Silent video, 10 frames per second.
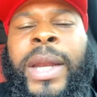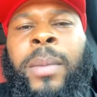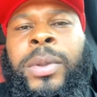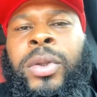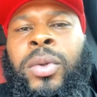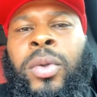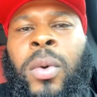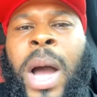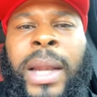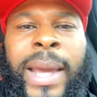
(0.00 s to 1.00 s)
Being able
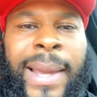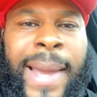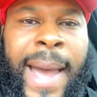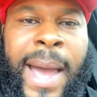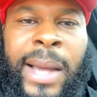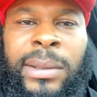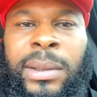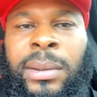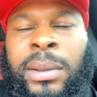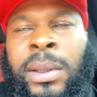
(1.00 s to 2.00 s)
to highlight guys
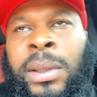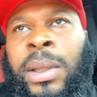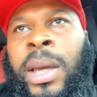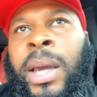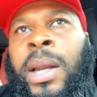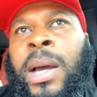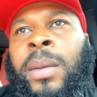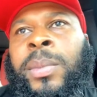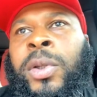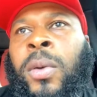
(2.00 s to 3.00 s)
and
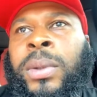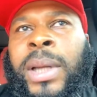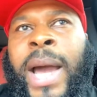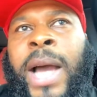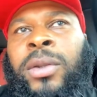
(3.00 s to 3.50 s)
talk to